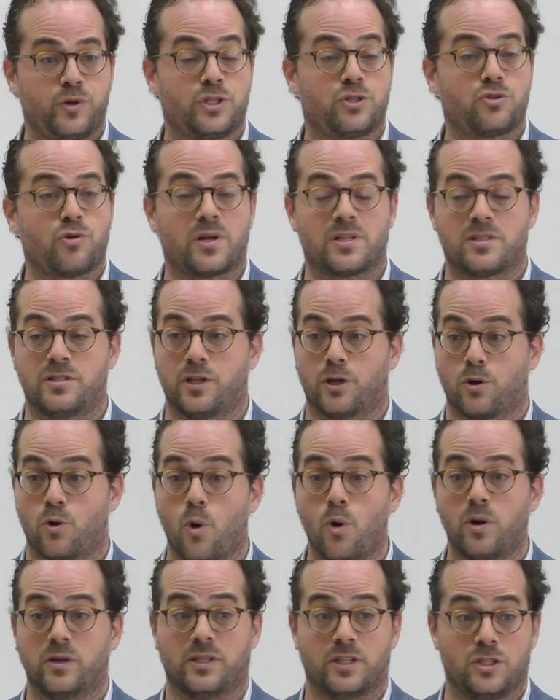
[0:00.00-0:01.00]
trust
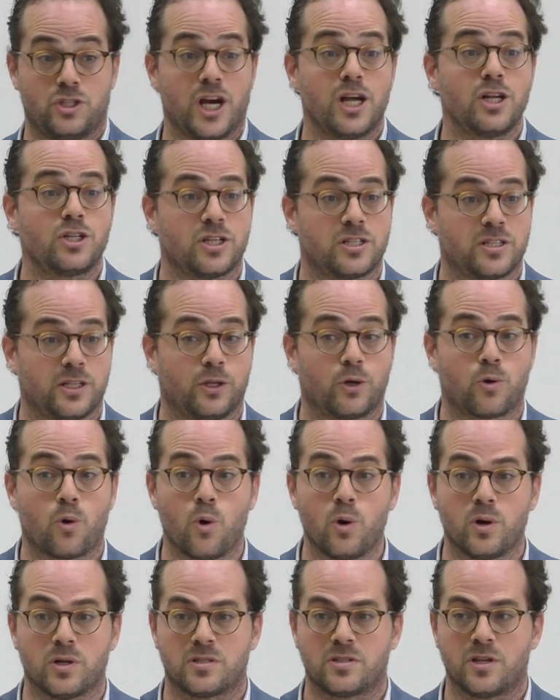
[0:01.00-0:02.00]
the judges and the
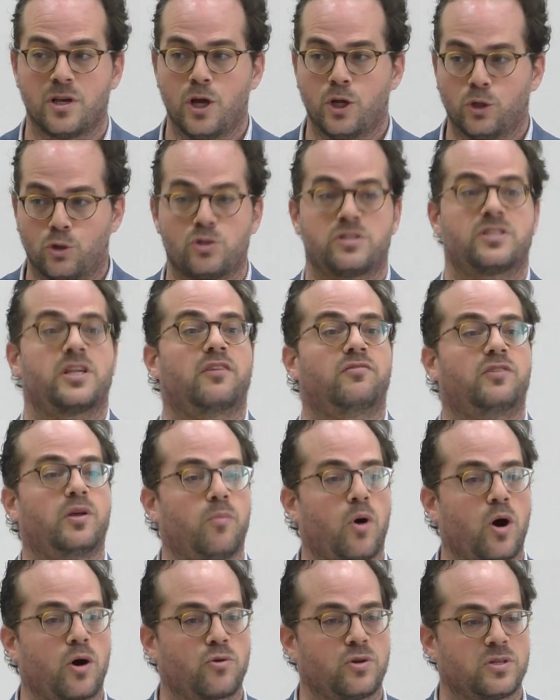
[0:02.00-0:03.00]
courts to save
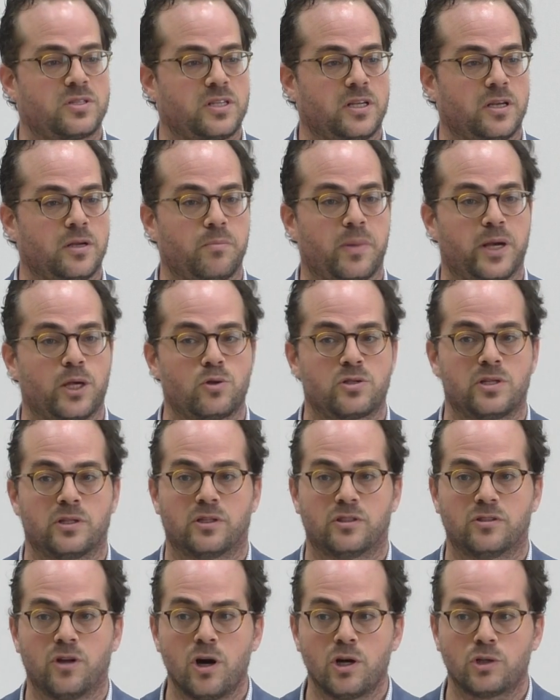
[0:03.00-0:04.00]
democracy by using
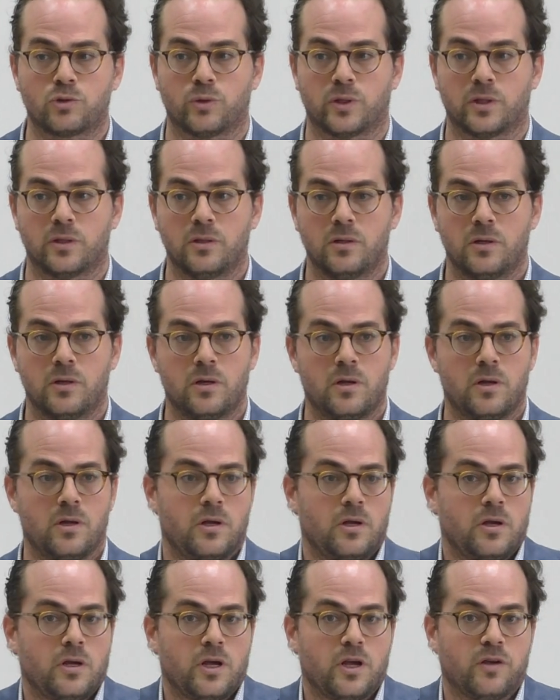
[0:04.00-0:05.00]
the doctrine,
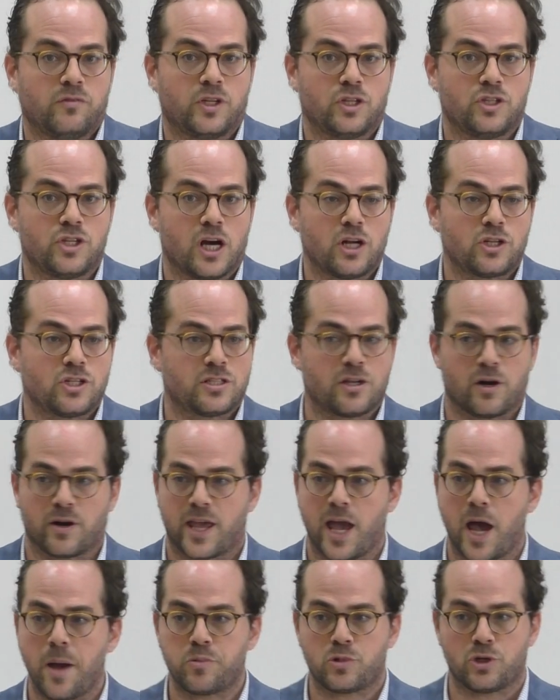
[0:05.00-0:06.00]
if the judges are
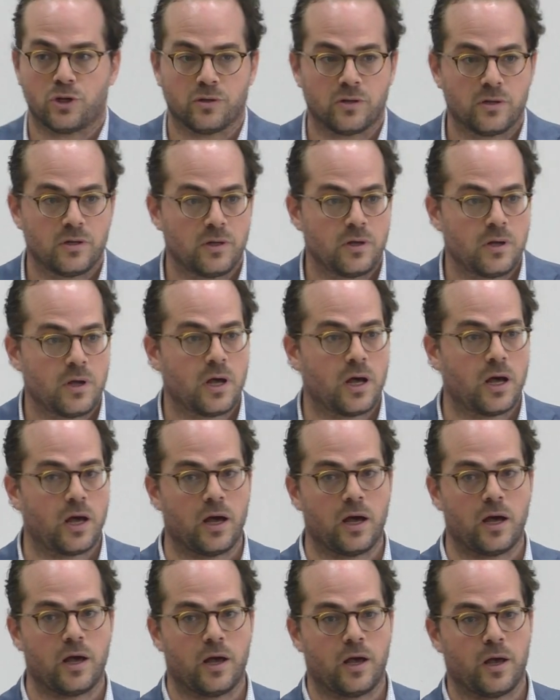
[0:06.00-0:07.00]
captured
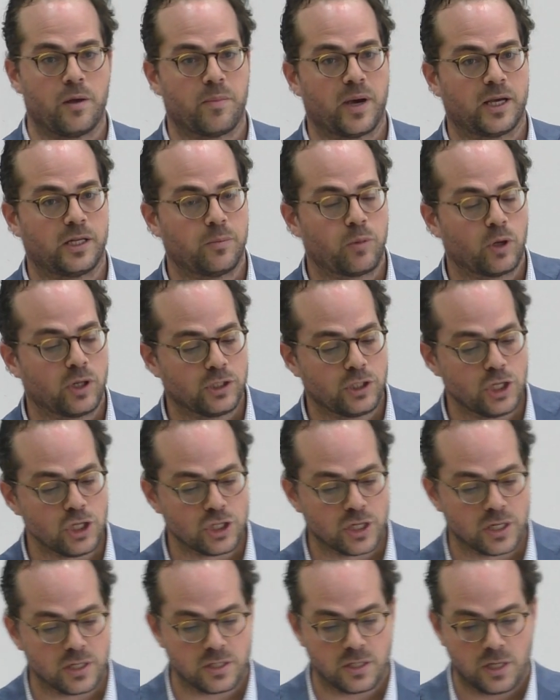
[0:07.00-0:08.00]
by the
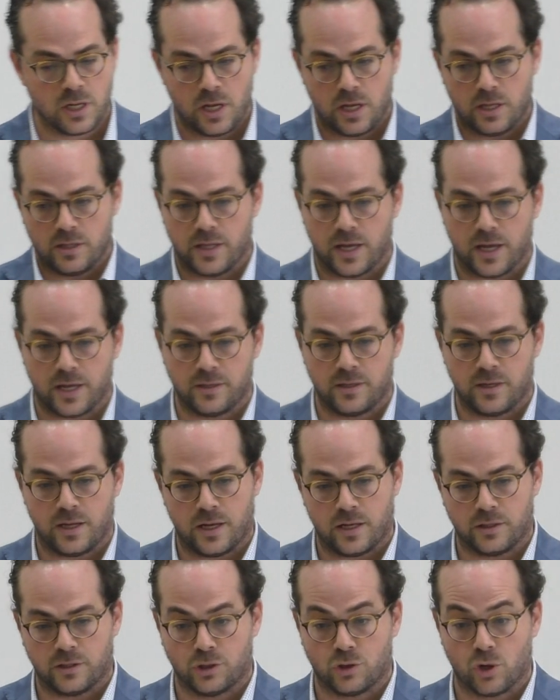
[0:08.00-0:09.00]
politicians, then
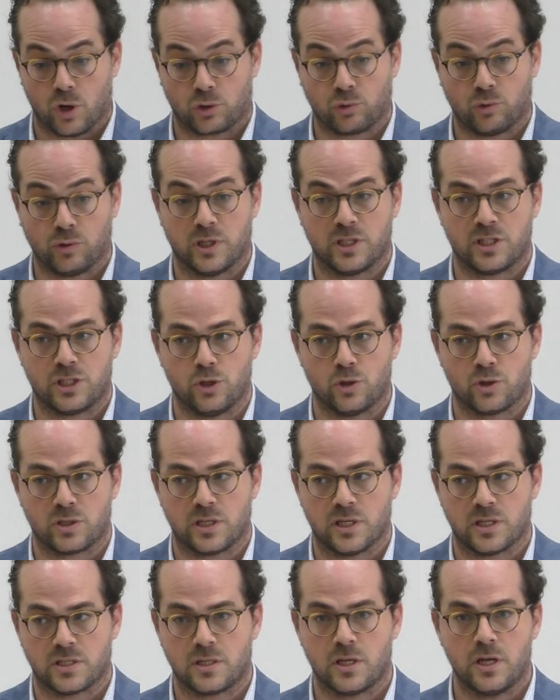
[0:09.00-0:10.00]
the doctrine is
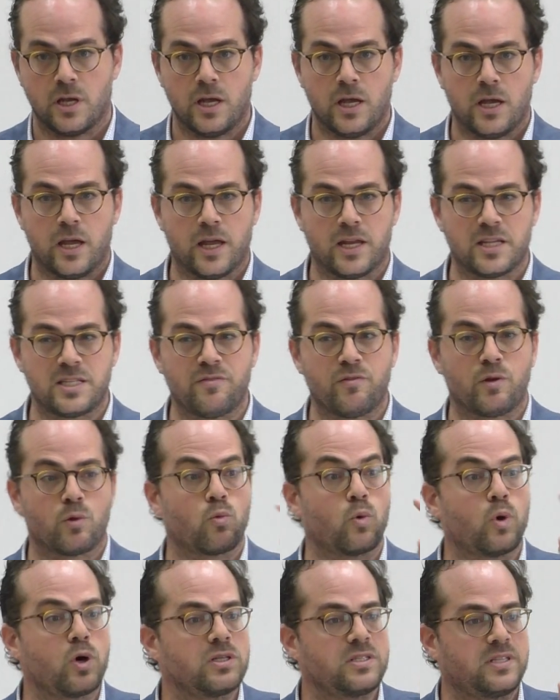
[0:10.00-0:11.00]
useless. It is
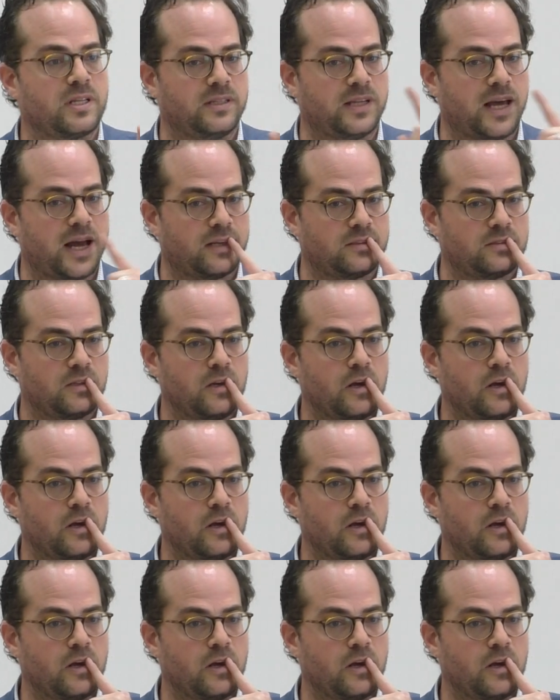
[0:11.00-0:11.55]
even worse than that.